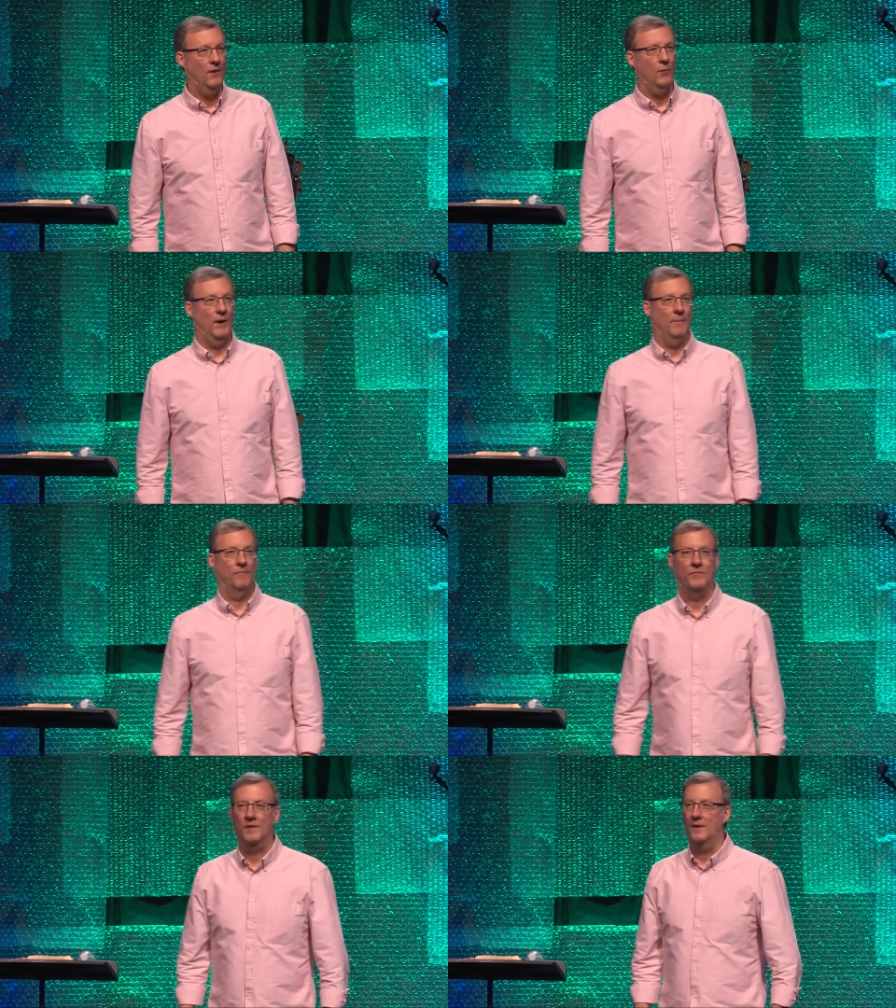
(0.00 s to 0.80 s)
Well,
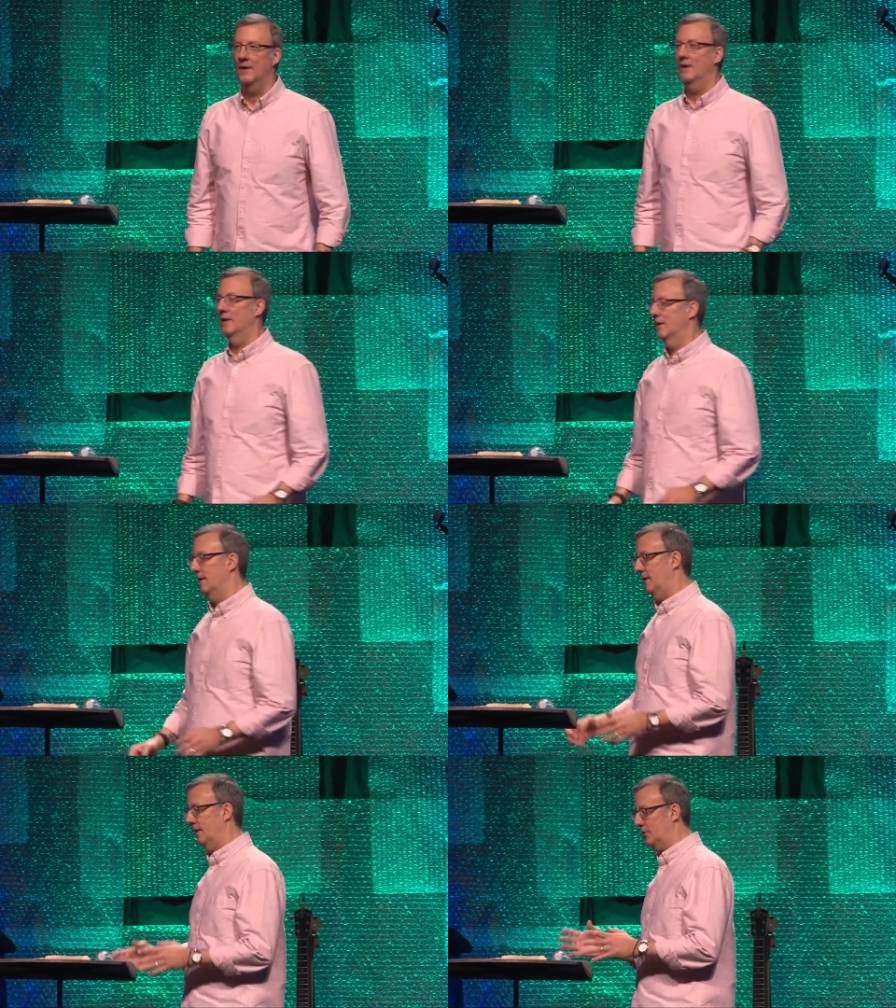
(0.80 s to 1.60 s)

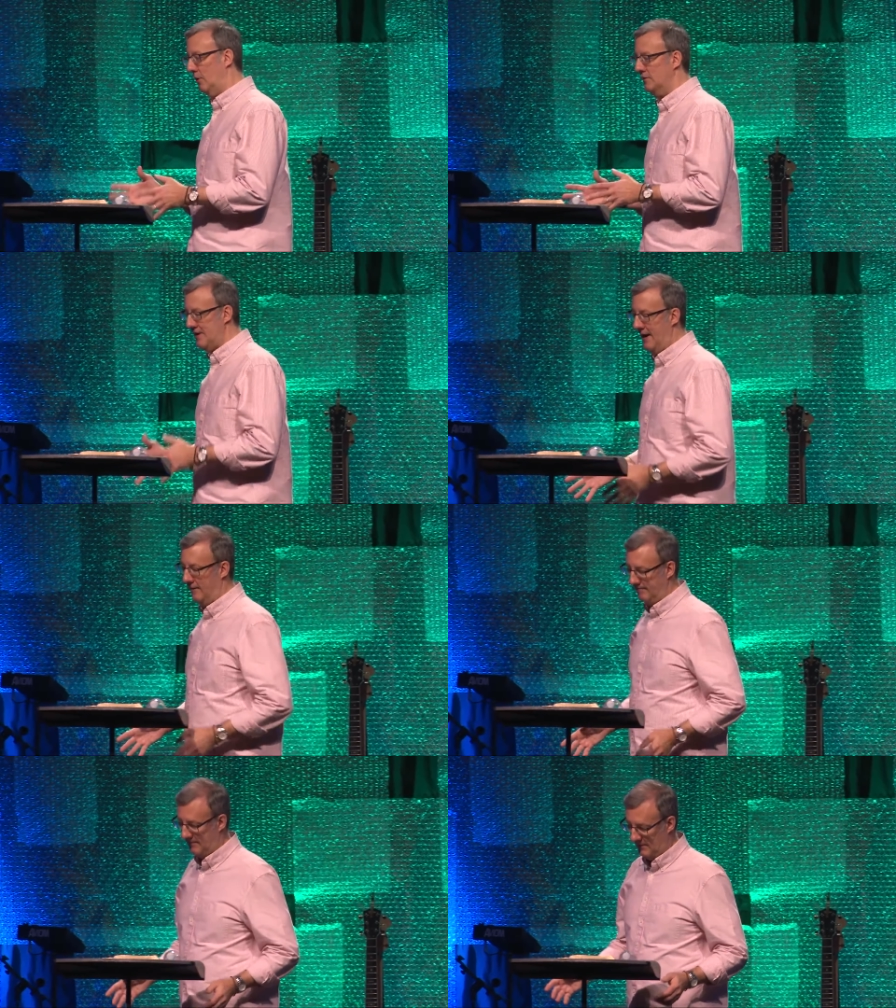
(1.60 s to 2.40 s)
it turns out